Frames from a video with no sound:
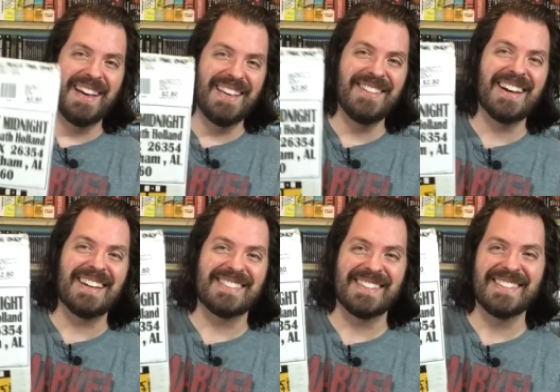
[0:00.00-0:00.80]
you
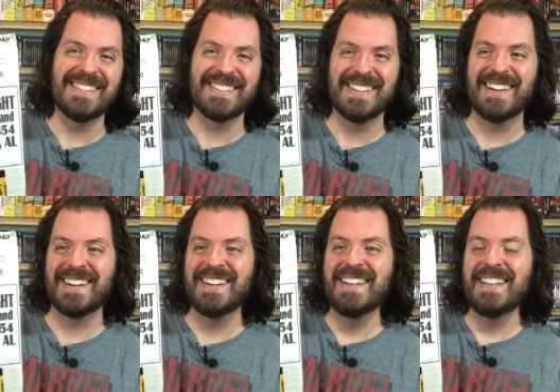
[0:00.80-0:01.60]
guys, this is
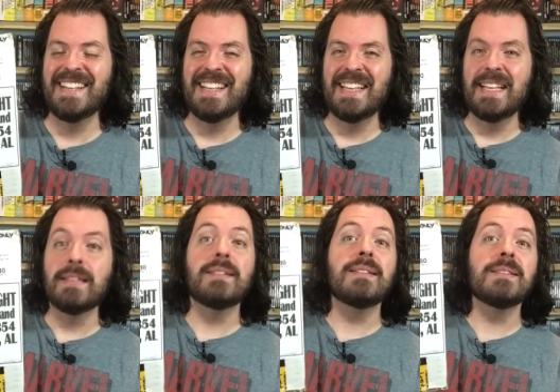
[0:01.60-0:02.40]
a
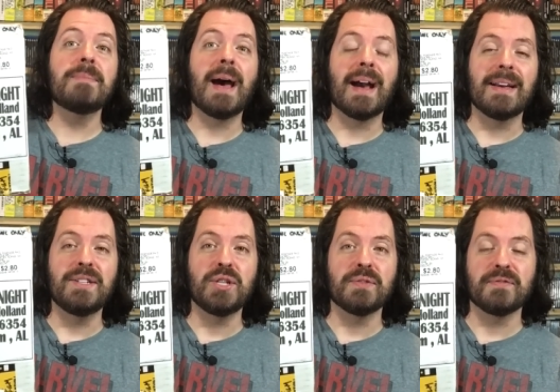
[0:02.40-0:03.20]

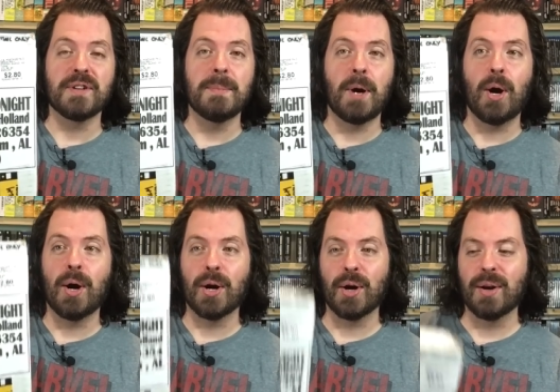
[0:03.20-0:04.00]
package from
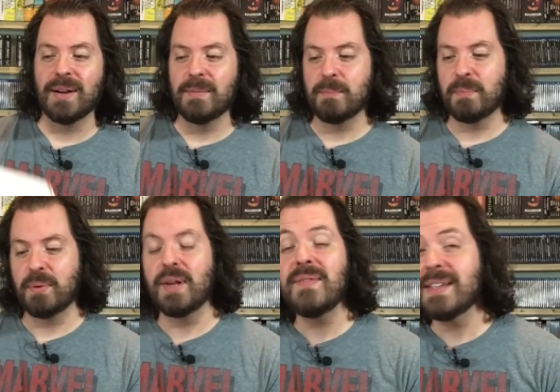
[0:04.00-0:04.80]
our
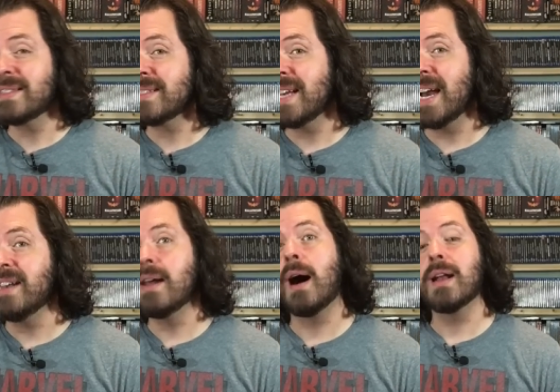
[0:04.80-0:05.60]
previously
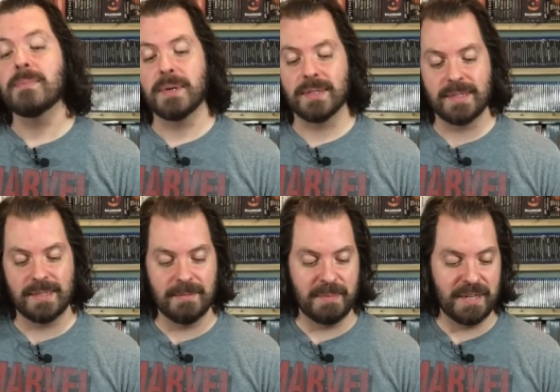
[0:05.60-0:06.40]

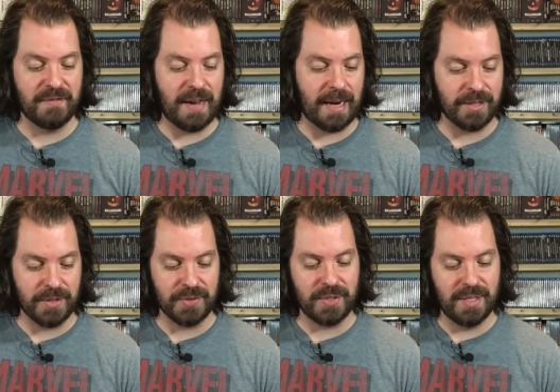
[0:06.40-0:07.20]
anonymous
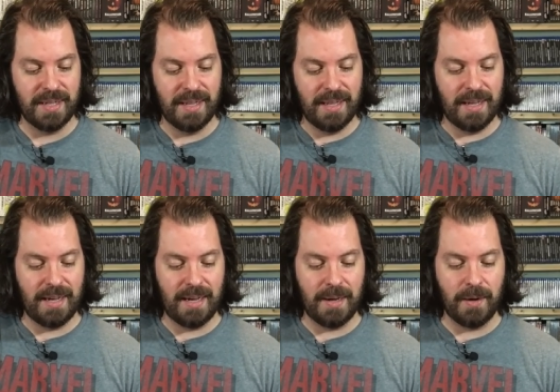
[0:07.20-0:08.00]
benefactors.
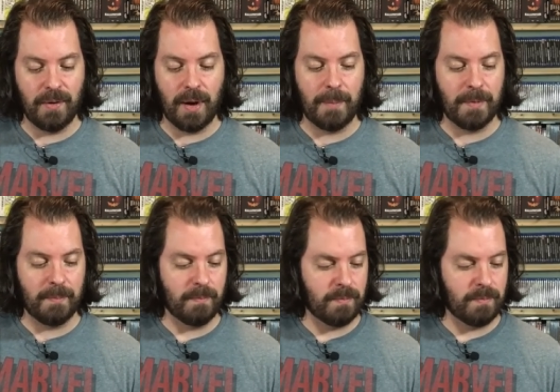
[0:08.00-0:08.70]
I